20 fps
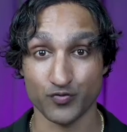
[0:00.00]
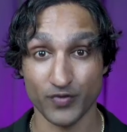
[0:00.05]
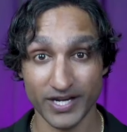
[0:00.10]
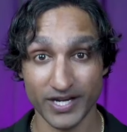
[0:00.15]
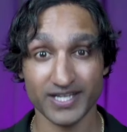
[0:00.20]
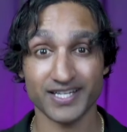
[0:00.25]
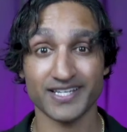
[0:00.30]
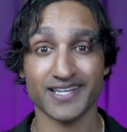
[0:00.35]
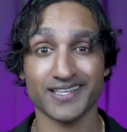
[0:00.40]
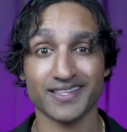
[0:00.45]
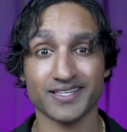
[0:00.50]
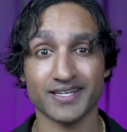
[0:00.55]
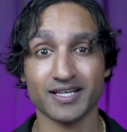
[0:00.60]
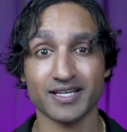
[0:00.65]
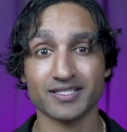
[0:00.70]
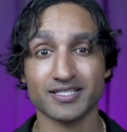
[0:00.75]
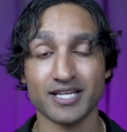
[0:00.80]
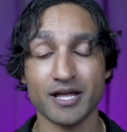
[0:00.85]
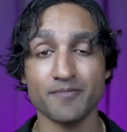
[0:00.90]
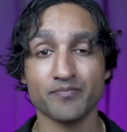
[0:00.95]
ready to take the
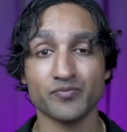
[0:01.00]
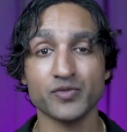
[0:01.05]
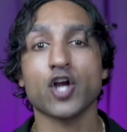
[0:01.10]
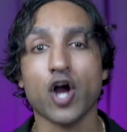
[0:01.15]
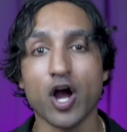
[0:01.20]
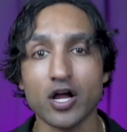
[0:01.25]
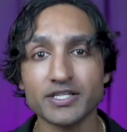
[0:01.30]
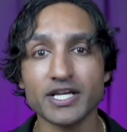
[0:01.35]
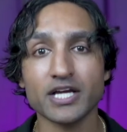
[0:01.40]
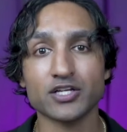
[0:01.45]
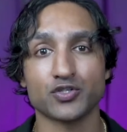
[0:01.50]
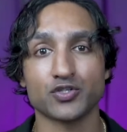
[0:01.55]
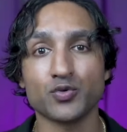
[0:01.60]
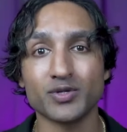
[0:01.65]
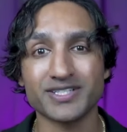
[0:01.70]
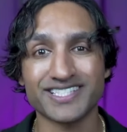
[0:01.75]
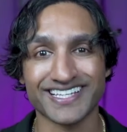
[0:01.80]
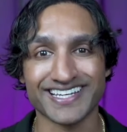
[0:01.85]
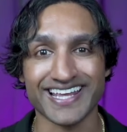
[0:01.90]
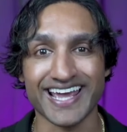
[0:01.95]
next step? Contact
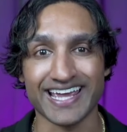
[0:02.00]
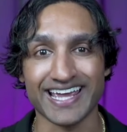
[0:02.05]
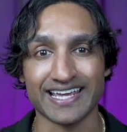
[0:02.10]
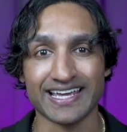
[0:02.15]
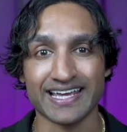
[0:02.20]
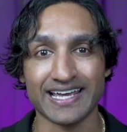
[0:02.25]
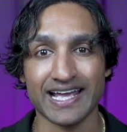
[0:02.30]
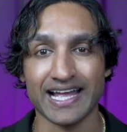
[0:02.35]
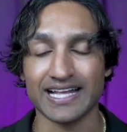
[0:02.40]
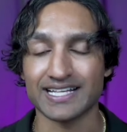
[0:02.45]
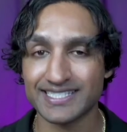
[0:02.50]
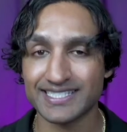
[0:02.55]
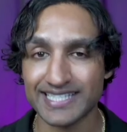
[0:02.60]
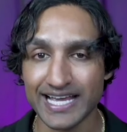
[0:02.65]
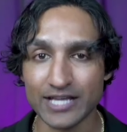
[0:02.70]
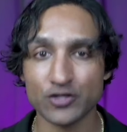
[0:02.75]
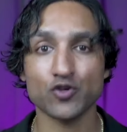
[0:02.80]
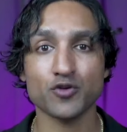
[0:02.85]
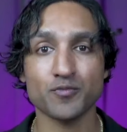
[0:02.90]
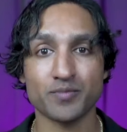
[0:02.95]
Doula today and
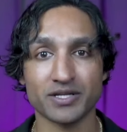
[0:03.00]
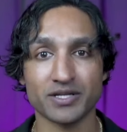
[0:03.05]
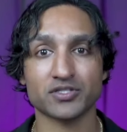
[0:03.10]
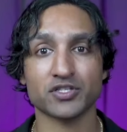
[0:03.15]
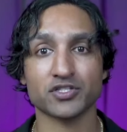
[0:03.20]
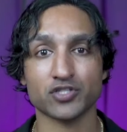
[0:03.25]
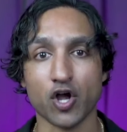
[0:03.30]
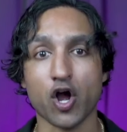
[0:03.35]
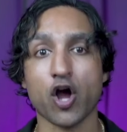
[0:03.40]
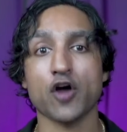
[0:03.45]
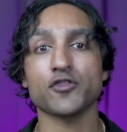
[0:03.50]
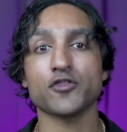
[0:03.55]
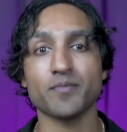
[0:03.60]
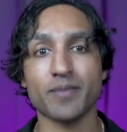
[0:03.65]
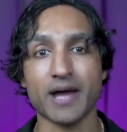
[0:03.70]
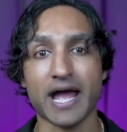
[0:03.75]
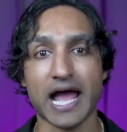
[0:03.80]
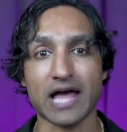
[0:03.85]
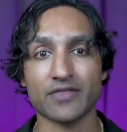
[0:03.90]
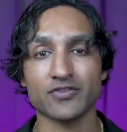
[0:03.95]
set your business on the
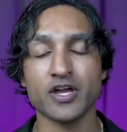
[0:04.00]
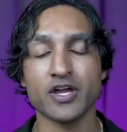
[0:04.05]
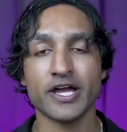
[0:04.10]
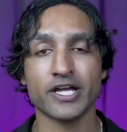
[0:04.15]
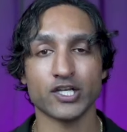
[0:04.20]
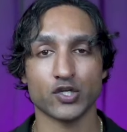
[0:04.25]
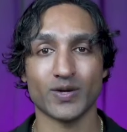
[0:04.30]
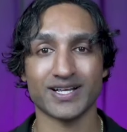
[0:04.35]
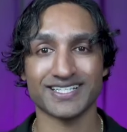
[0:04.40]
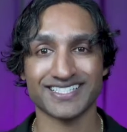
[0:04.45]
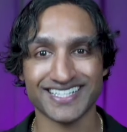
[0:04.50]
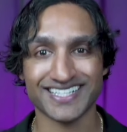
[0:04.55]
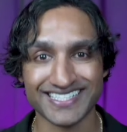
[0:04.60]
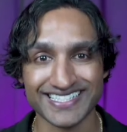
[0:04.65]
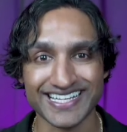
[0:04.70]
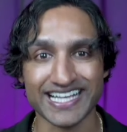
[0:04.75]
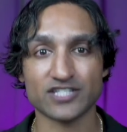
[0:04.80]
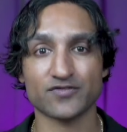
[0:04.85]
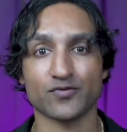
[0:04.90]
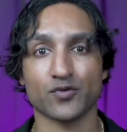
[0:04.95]
path to a
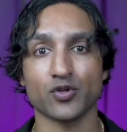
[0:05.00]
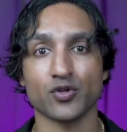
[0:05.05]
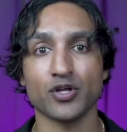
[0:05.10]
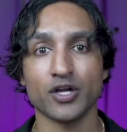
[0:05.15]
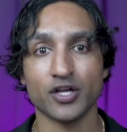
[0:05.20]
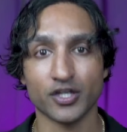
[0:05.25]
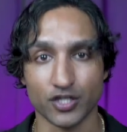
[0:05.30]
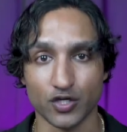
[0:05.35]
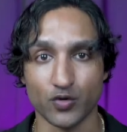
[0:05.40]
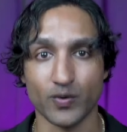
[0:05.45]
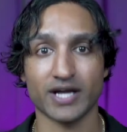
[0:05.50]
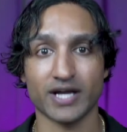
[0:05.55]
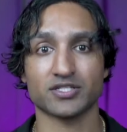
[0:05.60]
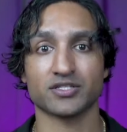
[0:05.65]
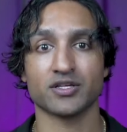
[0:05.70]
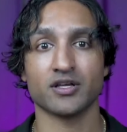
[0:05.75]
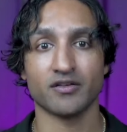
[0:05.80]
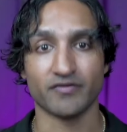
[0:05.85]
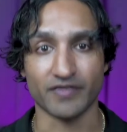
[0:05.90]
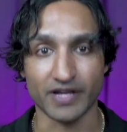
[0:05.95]
successful
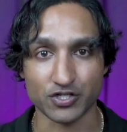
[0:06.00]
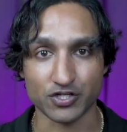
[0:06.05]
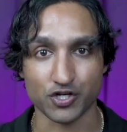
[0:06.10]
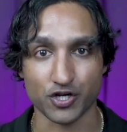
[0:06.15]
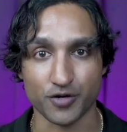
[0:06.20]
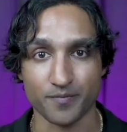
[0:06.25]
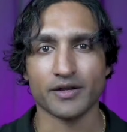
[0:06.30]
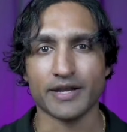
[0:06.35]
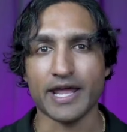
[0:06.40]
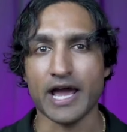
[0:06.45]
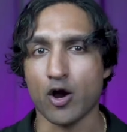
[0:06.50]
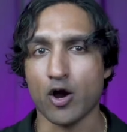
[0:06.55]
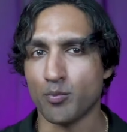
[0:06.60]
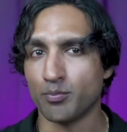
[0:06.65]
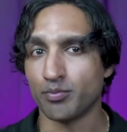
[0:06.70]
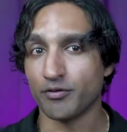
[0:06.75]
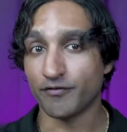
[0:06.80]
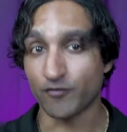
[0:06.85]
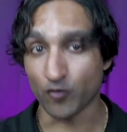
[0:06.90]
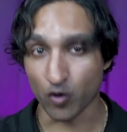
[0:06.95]
US venture. Now,
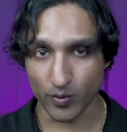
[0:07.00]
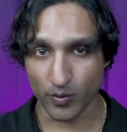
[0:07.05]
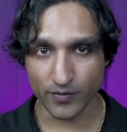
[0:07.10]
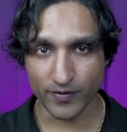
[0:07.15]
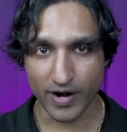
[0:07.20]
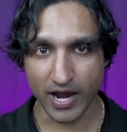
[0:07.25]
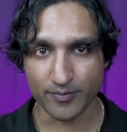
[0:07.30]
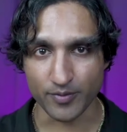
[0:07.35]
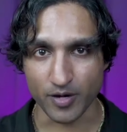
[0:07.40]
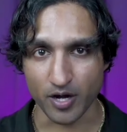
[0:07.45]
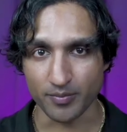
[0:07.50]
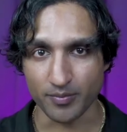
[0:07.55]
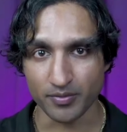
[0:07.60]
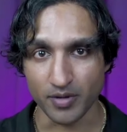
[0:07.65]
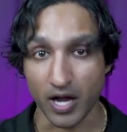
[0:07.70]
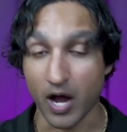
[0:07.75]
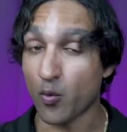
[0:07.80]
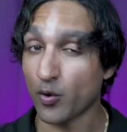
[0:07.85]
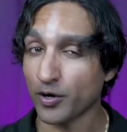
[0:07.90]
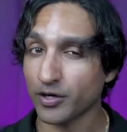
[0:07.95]
before we wrap up,
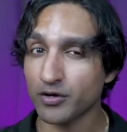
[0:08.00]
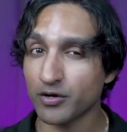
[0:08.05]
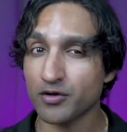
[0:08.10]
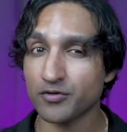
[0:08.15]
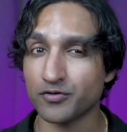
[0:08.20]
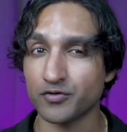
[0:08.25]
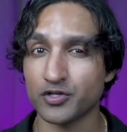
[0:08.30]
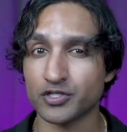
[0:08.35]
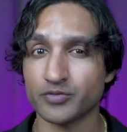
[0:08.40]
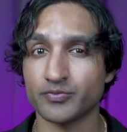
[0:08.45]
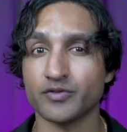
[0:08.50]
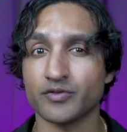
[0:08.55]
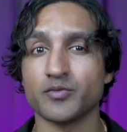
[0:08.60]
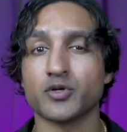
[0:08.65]
I want to go through some of the